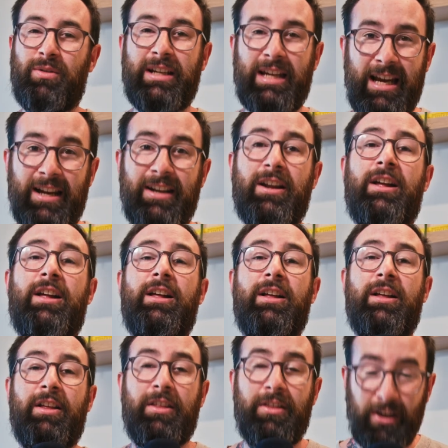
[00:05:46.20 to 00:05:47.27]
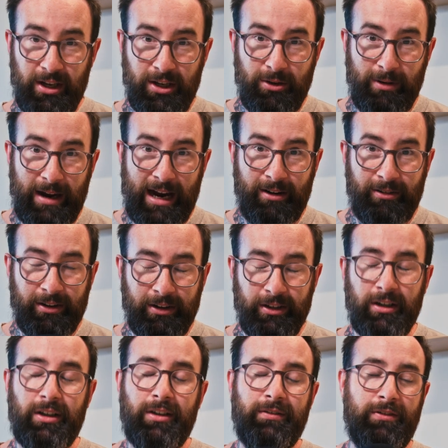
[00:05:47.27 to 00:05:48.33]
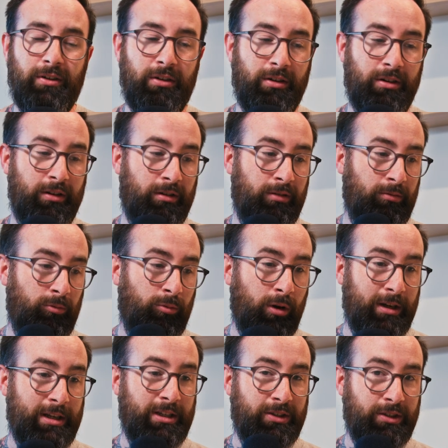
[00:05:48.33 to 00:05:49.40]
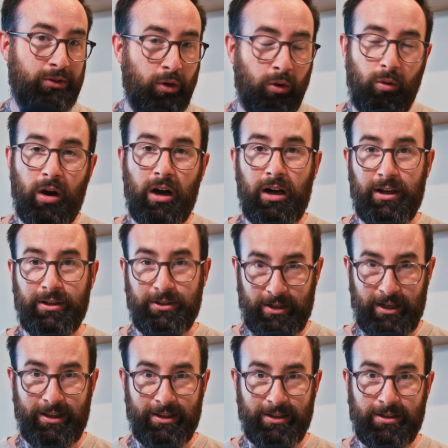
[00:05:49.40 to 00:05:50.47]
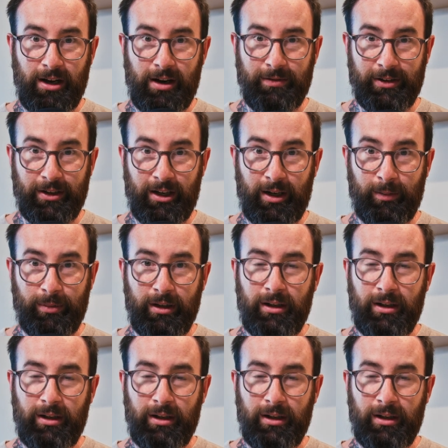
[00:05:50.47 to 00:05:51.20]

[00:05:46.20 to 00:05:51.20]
again, thank you, Aaron, for working so hard to get this covered up.